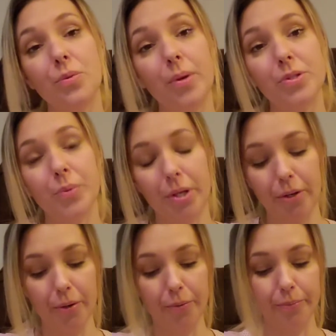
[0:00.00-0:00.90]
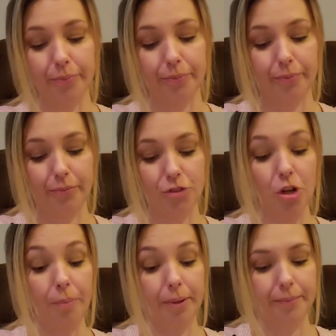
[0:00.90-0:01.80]
The best way to go
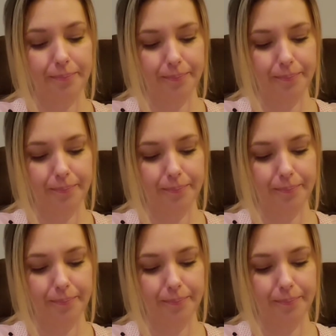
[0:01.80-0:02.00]
shopping.